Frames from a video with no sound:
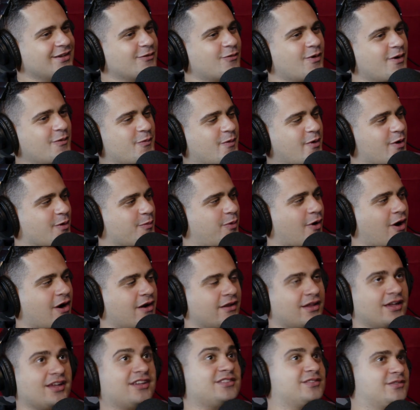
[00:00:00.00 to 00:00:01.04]
when we were
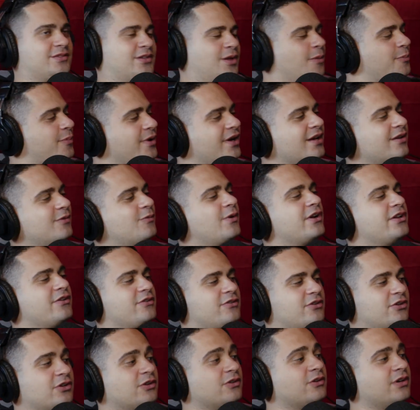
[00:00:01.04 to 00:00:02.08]
when you
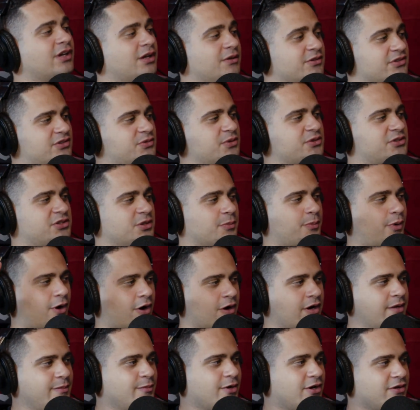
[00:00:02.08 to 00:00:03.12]
knew he was switching to
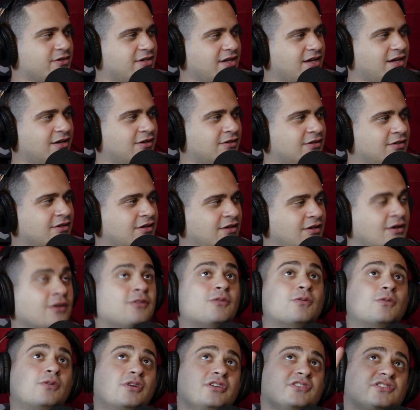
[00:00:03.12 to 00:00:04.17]
party mode, Dale,
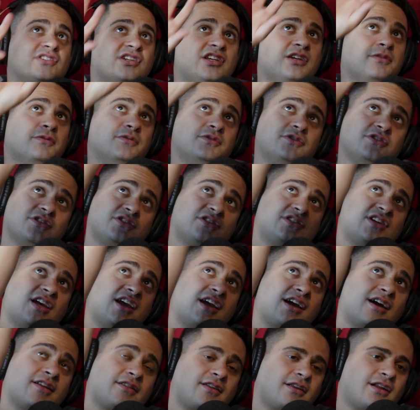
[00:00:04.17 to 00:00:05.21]
was he would just take
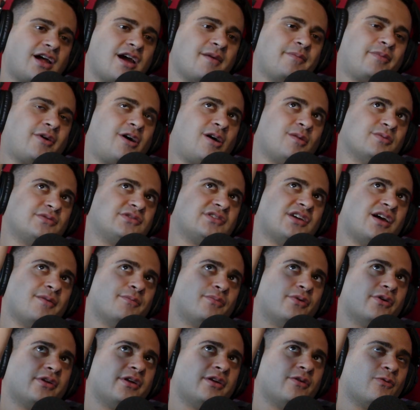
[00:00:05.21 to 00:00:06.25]
out the light bulbs and
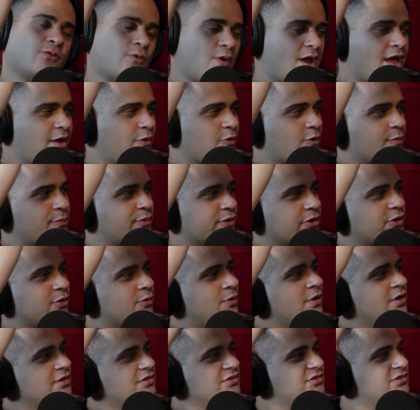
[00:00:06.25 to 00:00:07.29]
put in red or blue
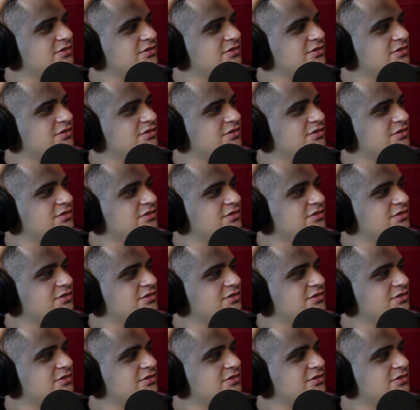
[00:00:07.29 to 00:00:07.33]
ones.